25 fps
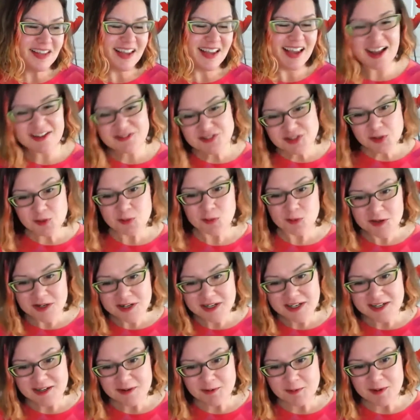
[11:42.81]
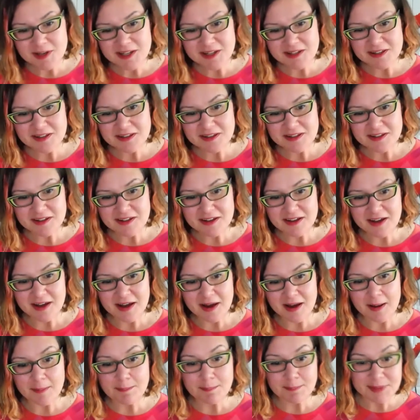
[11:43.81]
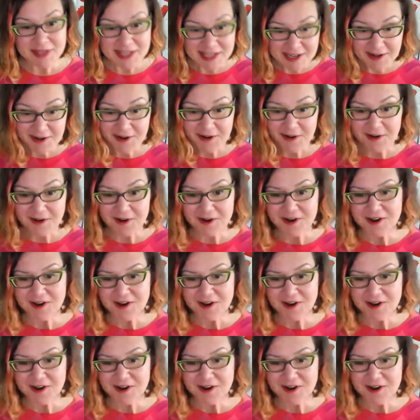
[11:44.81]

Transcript: after working with a peer